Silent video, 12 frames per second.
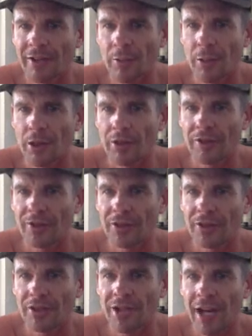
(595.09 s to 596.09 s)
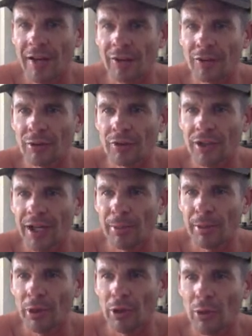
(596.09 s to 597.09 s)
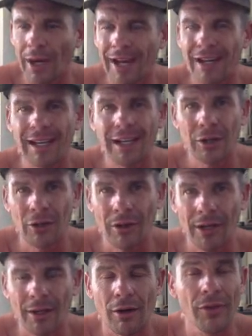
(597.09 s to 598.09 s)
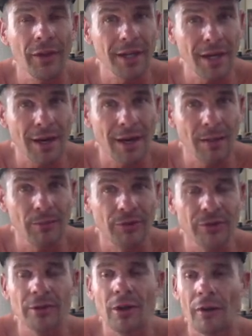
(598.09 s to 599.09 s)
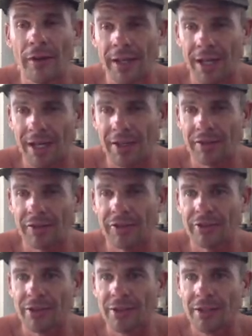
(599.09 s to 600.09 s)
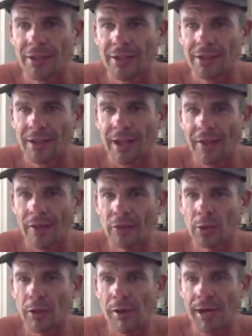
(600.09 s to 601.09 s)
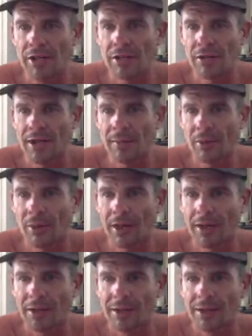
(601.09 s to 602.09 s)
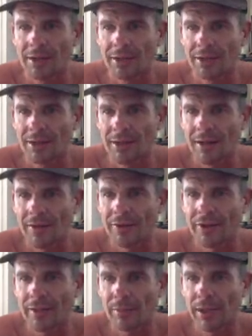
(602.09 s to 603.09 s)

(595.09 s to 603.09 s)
There we go. He's going to attack. That's Chris Harper, local Adelaide guy, on the carbs, on the cadence. And there's a quick reaction there by the second